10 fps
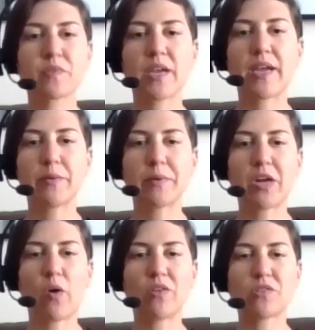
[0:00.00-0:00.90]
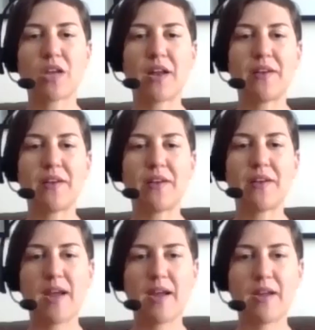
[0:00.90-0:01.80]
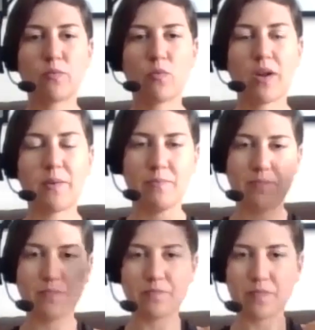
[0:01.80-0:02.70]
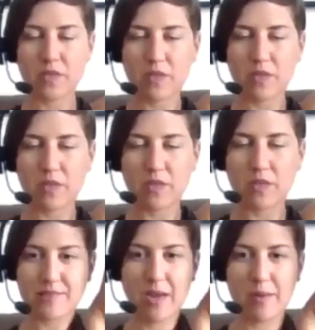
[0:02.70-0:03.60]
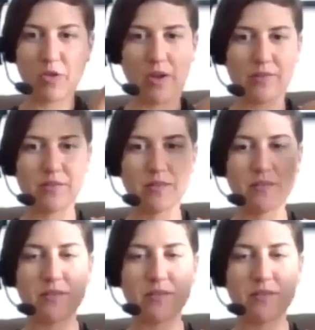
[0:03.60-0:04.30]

Okay, here we go, other side. And 1. Last time, you guys.